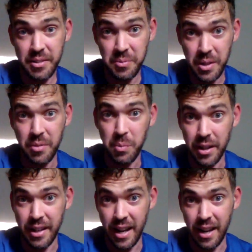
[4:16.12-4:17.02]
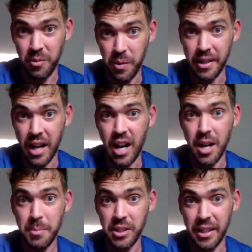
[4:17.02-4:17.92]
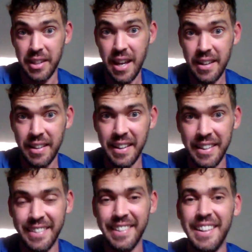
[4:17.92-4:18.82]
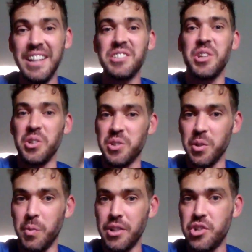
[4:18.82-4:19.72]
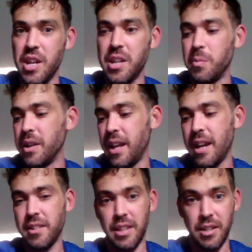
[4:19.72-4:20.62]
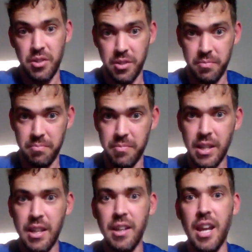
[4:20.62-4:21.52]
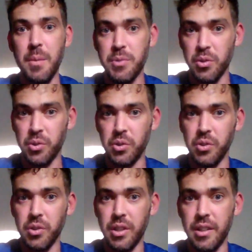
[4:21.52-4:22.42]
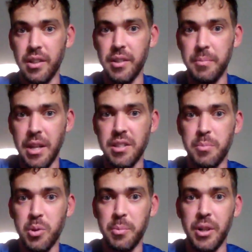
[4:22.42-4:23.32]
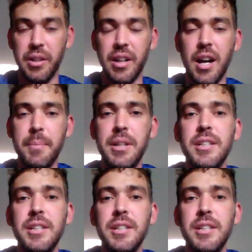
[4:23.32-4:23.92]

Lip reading: with one arm like that. So you got sort of one cheek in one hand, and then her hips are all being supported by your arm.